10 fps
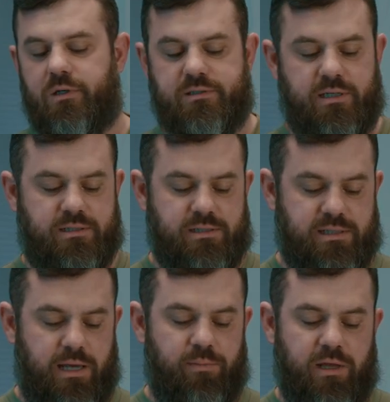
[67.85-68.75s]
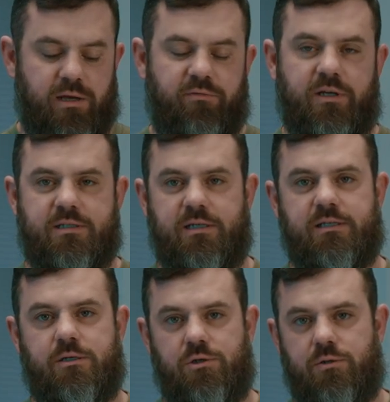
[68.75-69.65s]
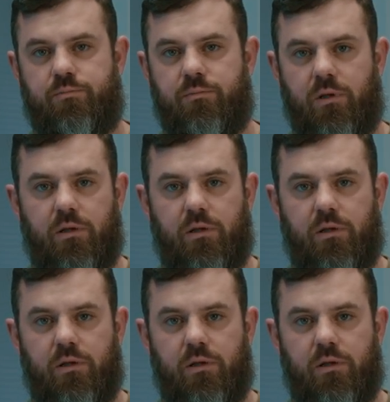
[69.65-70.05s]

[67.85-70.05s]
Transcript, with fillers: says the same NNVT tube